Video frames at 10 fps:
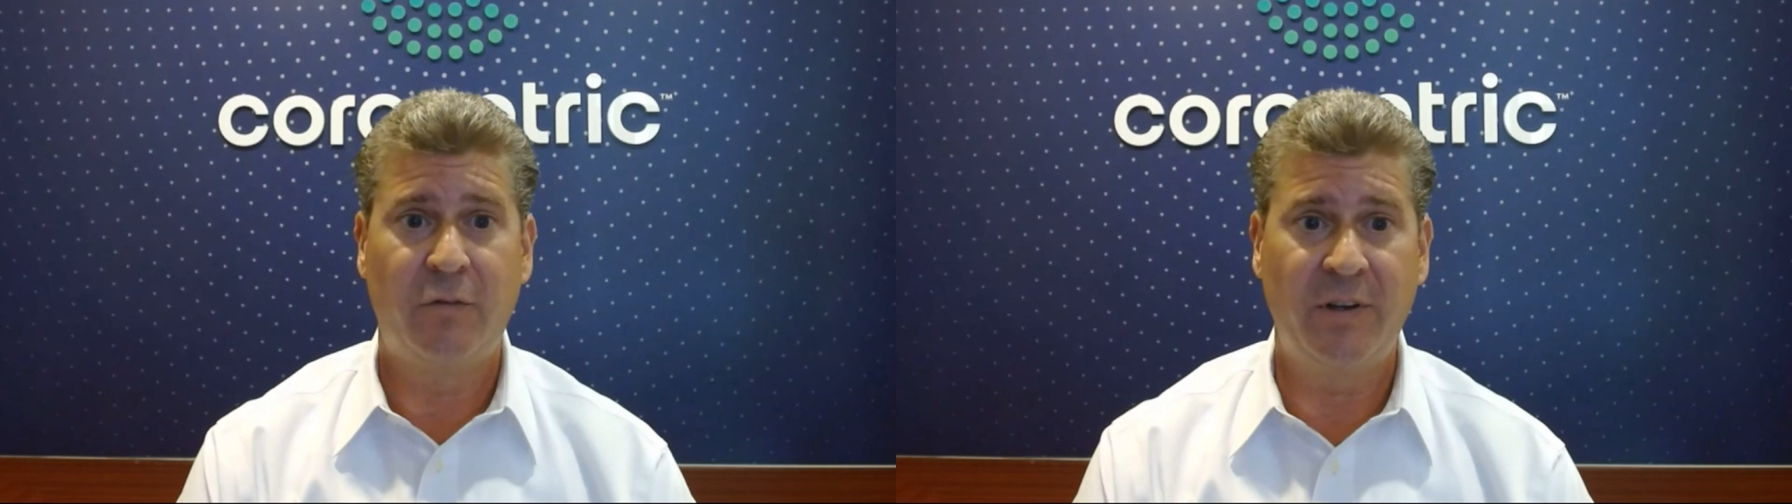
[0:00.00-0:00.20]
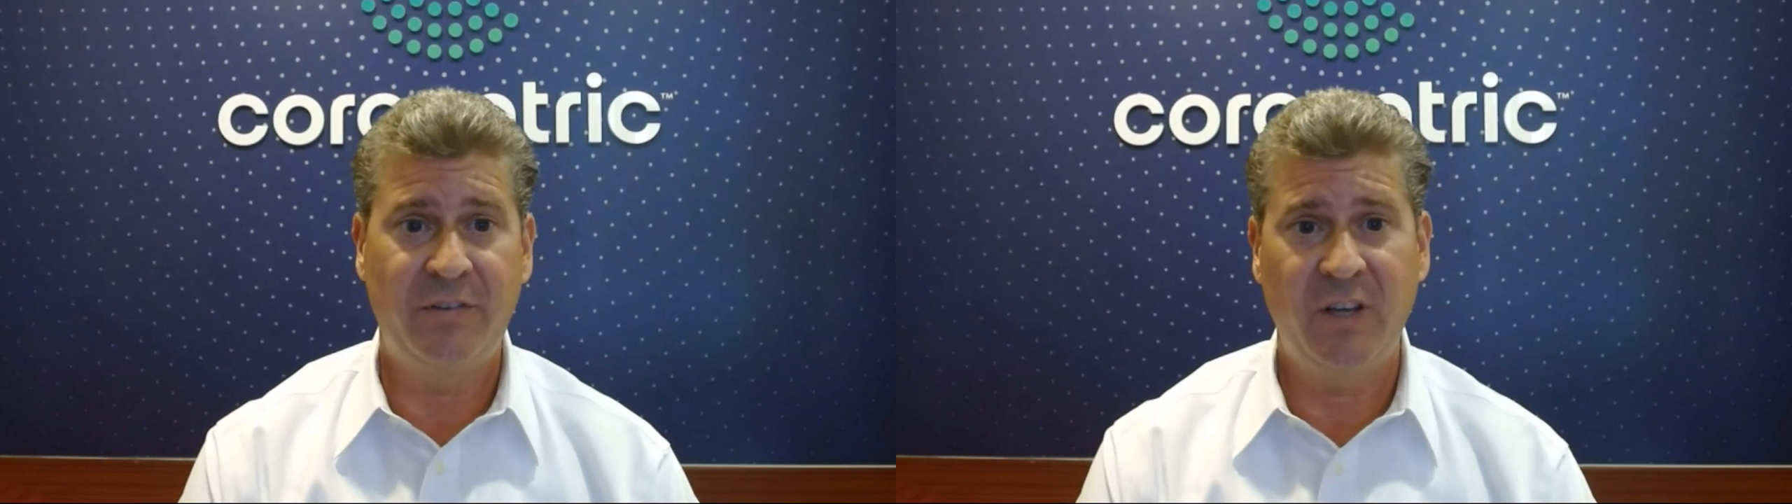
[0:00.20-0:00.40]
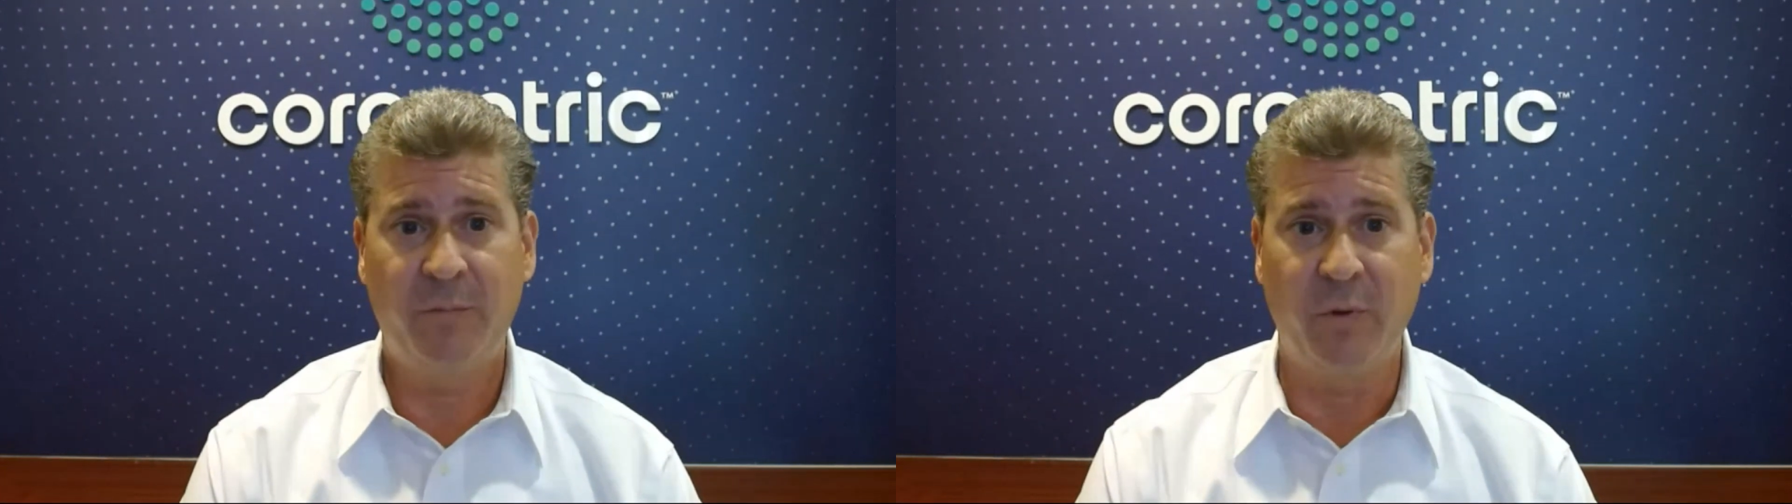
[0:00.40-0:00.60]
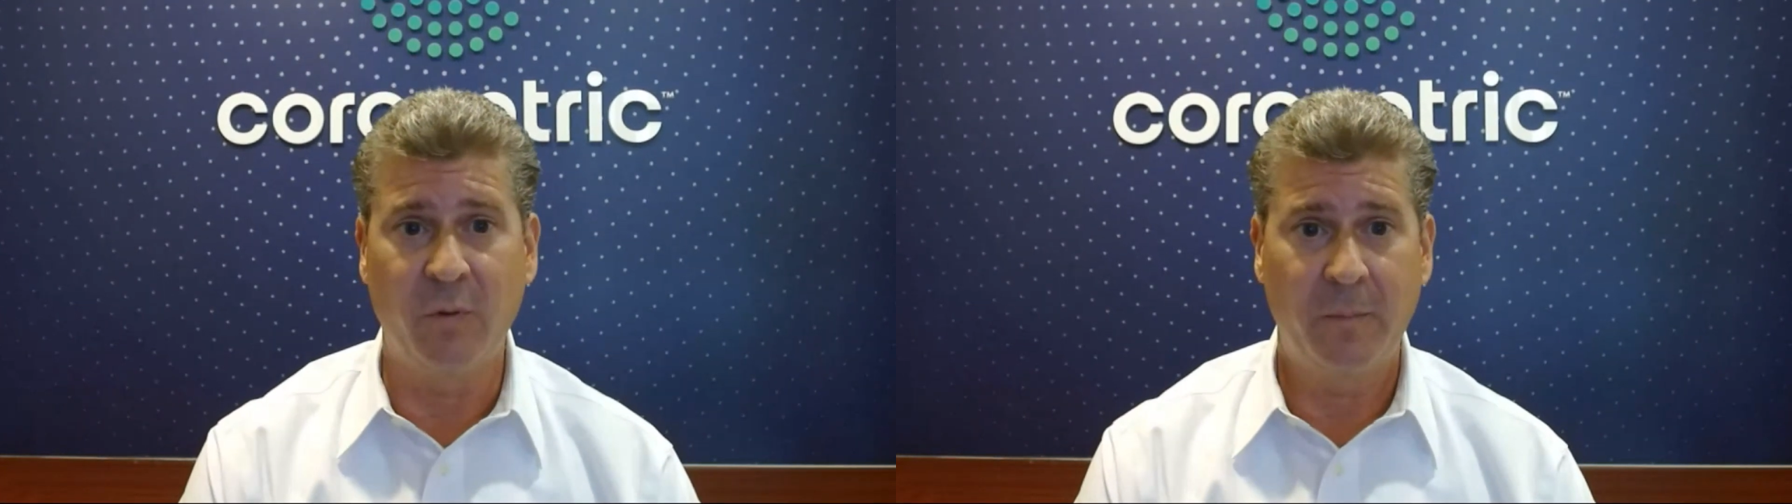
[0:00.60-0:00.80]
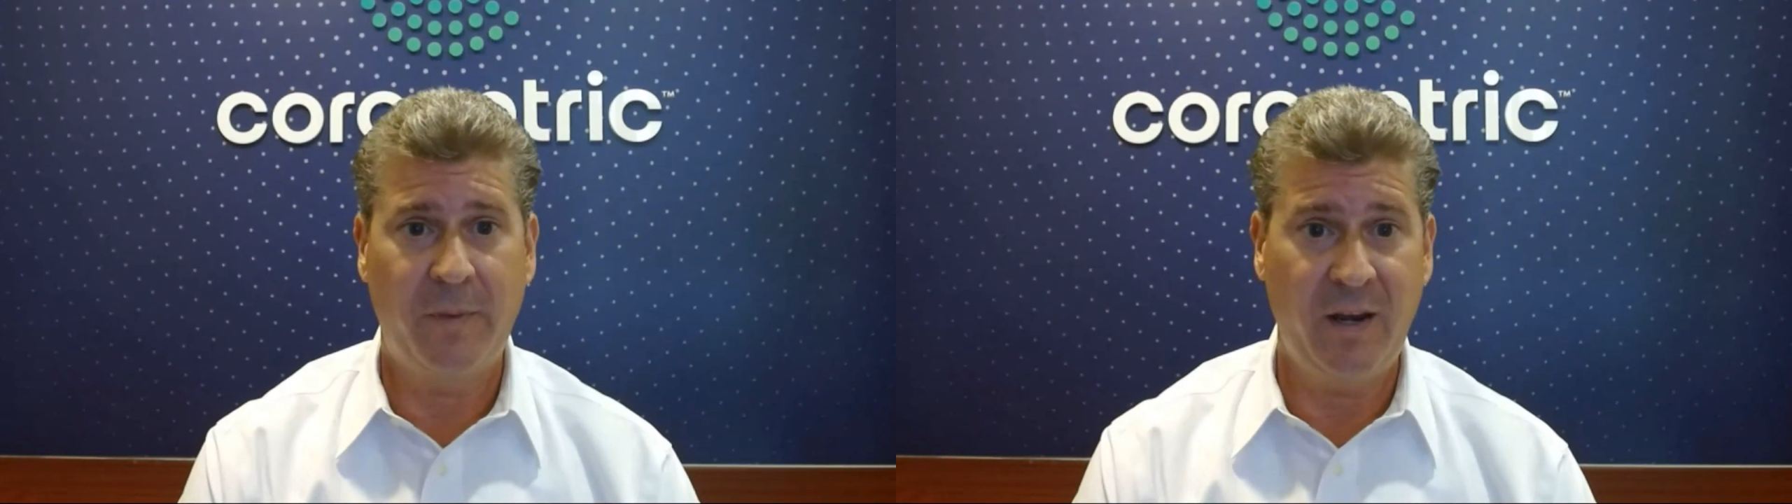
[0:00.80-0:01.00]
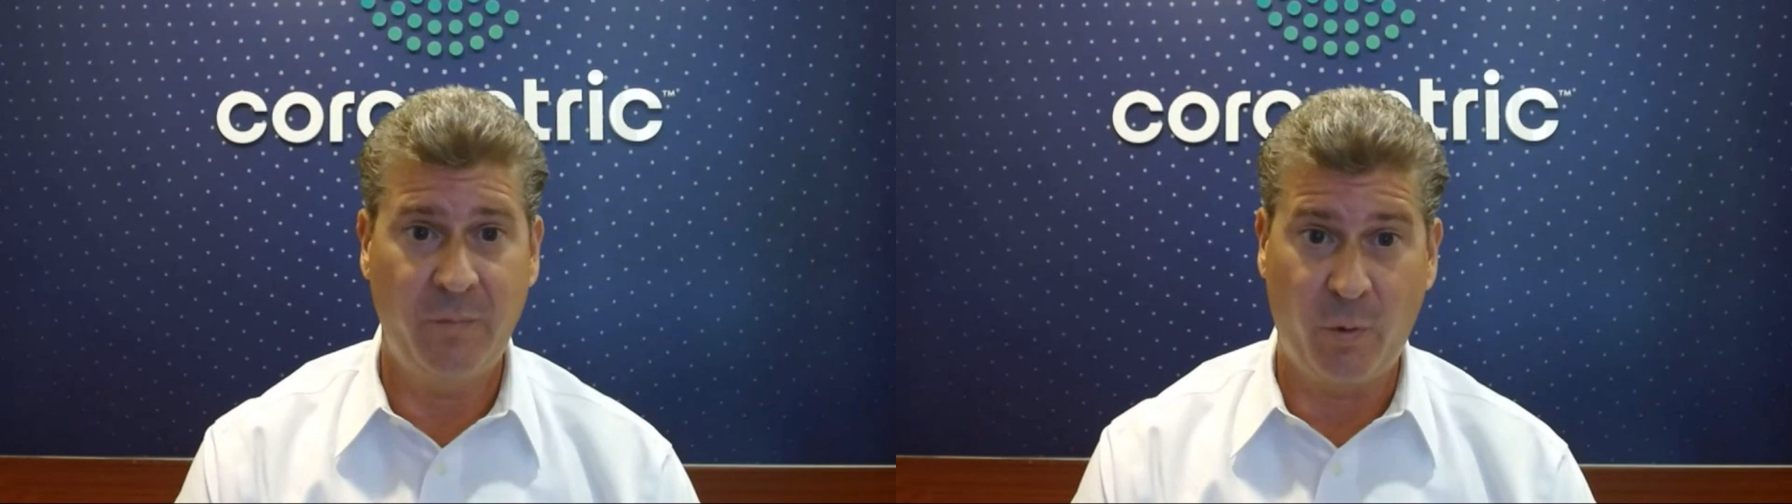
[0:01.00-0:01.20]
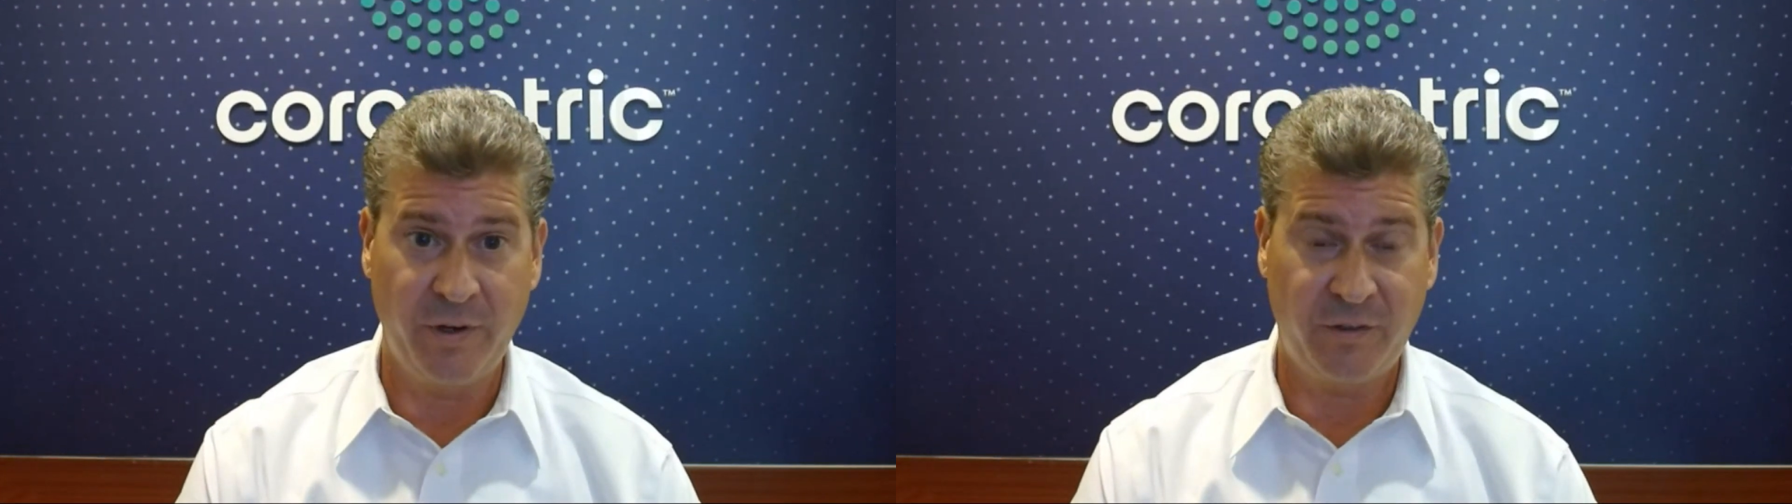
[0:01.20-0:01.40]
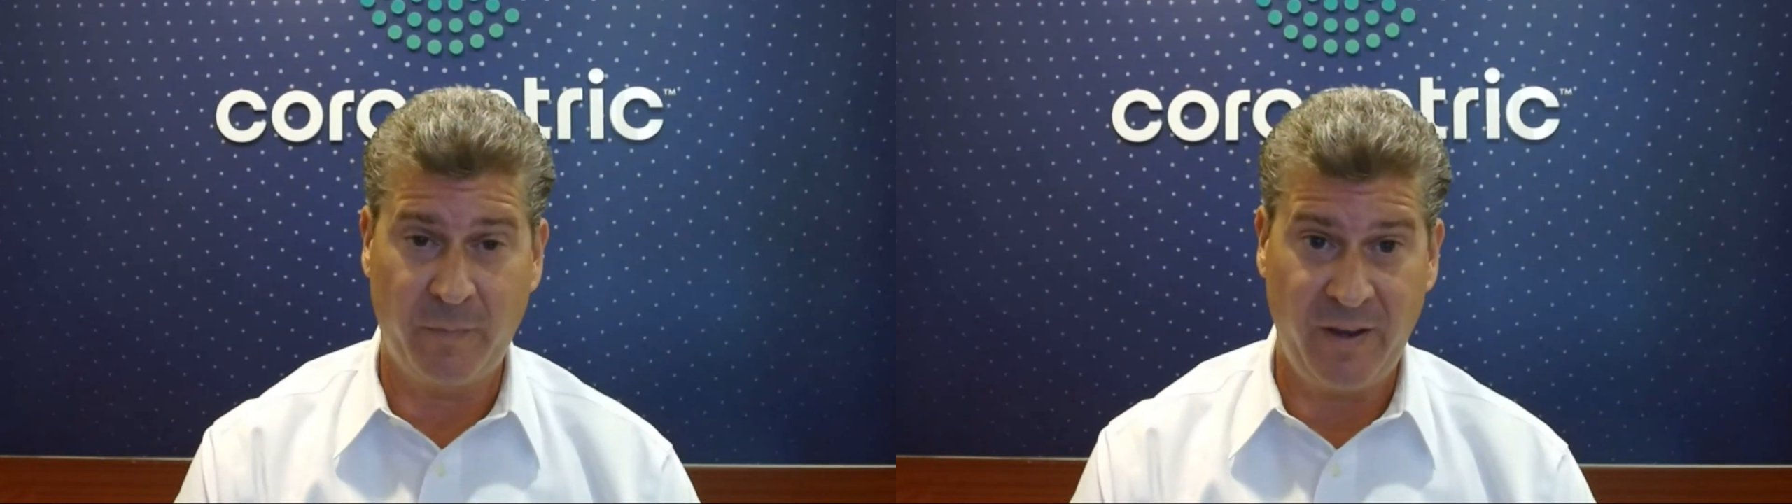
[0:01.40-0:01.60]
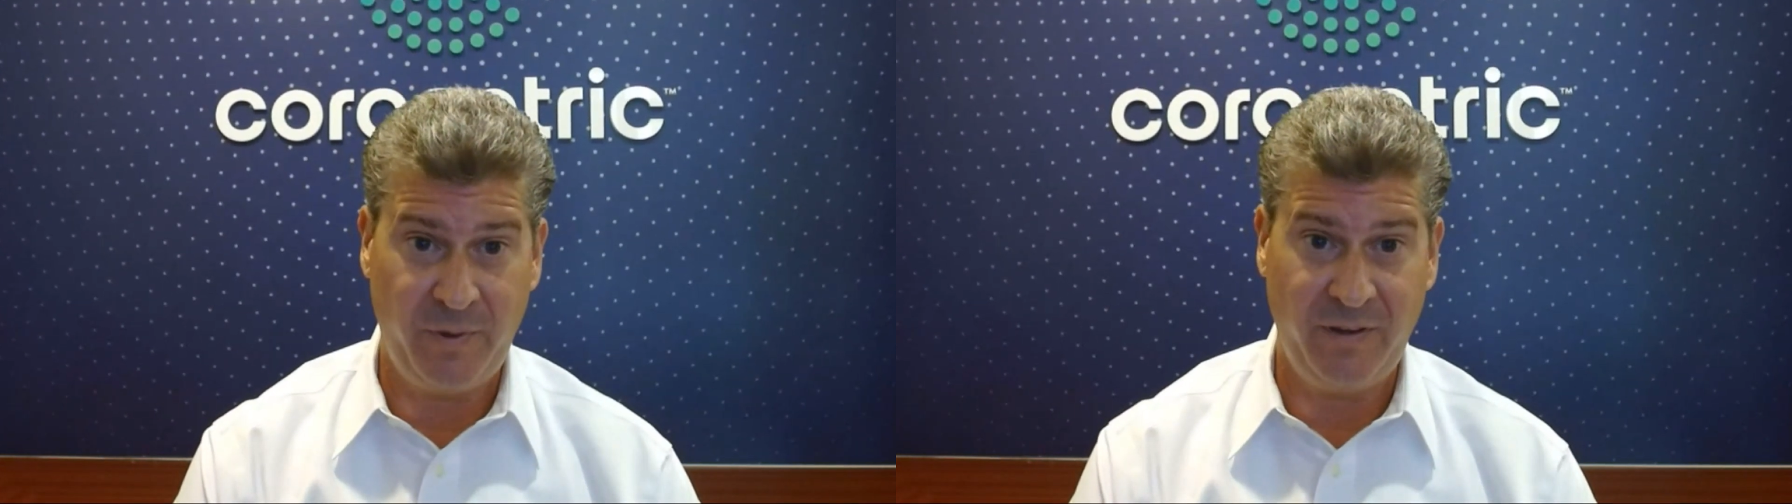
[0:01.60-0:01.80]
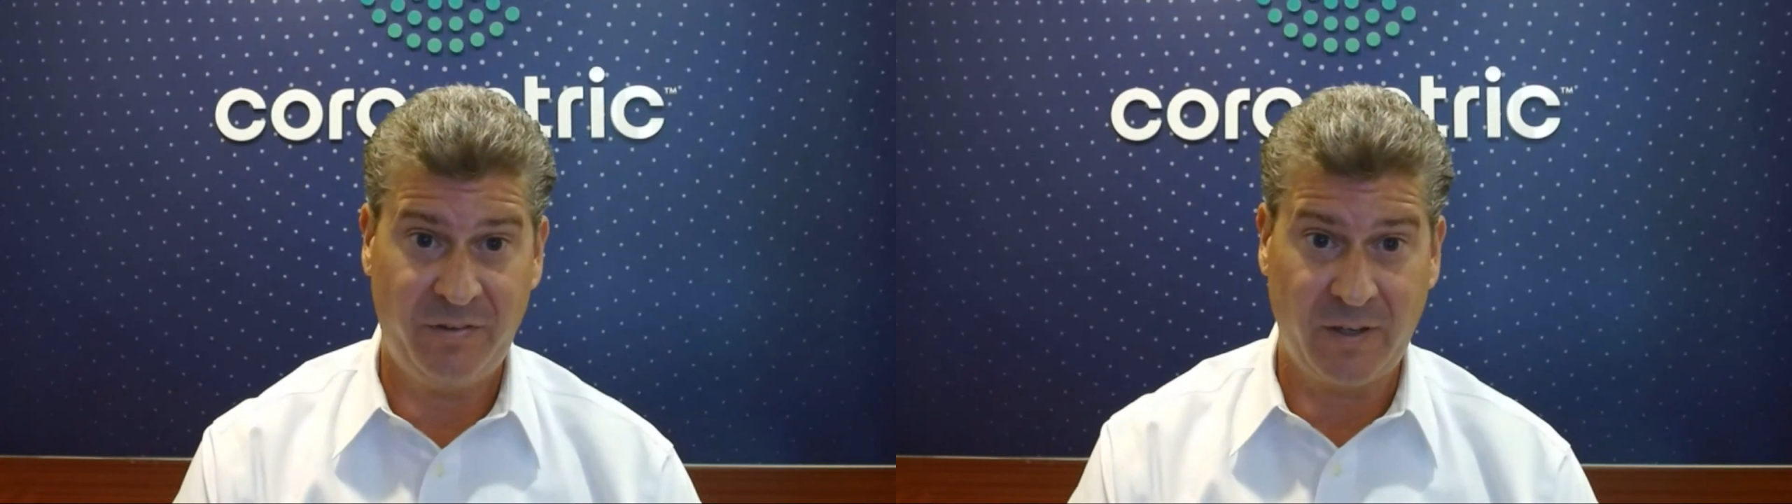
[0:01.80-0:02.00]
For example, data points
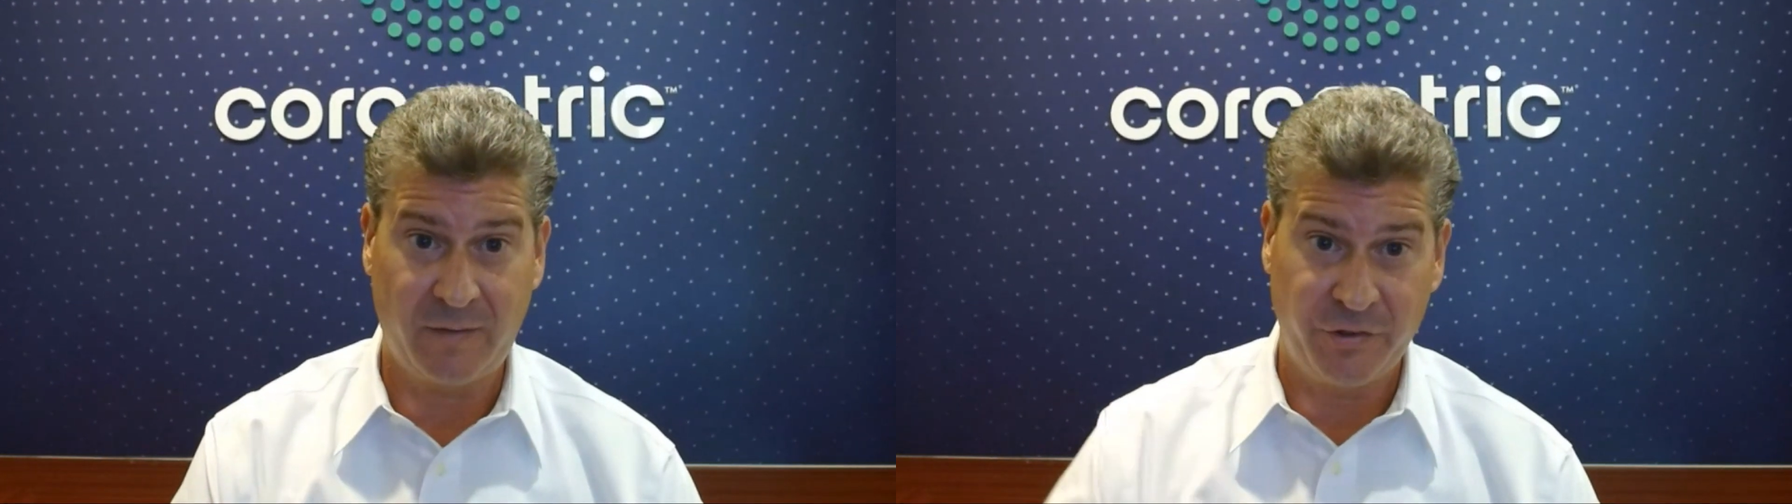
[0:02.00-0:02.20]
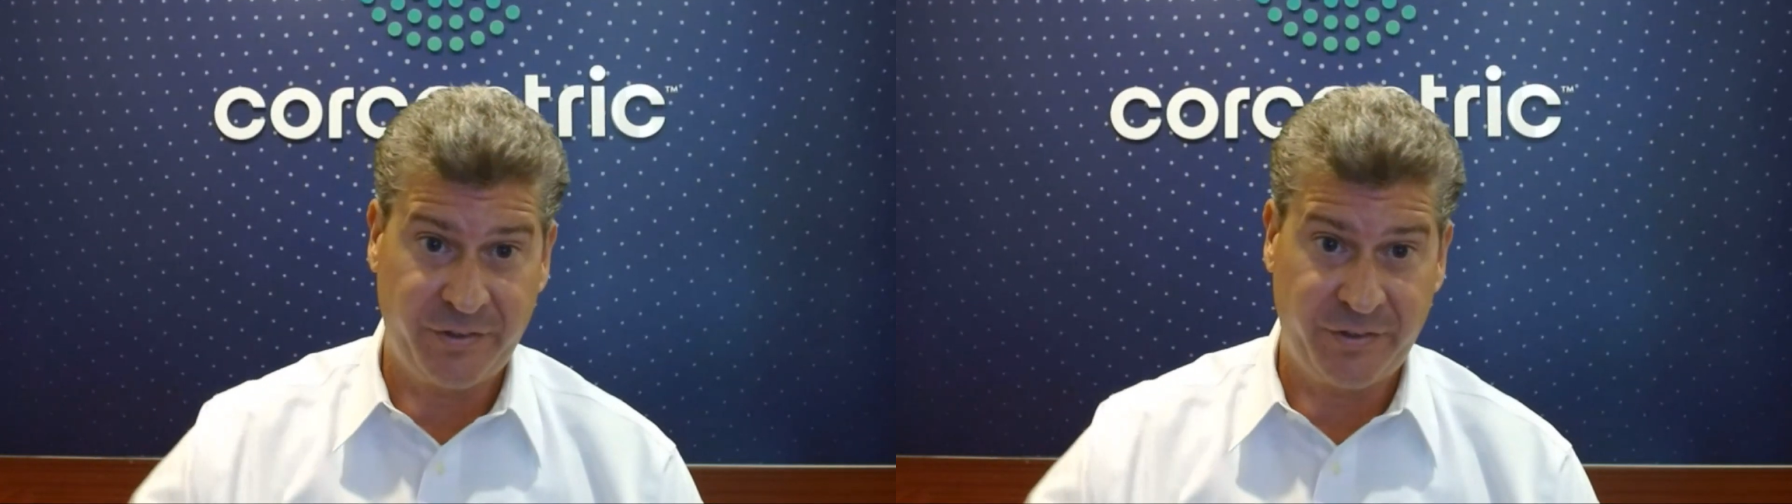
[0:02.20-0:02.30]
might be several